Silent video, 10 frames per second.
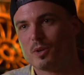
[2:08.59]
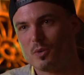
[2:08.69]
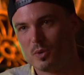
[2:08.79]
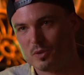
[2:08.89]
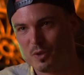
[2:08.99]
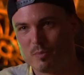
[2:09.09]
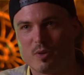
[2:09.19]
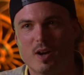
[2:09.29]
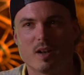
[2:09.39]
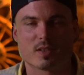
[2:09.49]
we're going through the
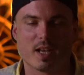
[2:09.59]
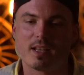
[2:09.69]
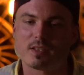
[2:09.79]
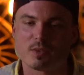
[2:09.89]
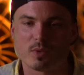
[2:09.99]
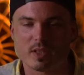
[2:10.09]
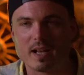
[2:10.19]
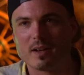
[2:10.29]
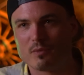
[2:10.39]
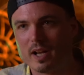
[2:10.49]
process, and we're
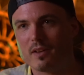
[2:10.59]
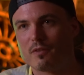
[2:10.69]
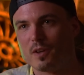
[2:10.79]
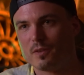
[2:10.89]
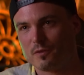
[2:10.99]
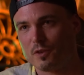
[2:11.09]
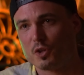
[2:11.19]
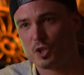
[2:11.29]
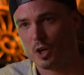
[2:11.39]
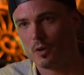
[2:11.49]
getting it ready for, for
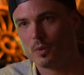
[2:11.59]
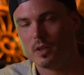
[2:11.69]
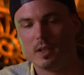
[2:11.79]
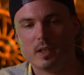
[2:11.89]
show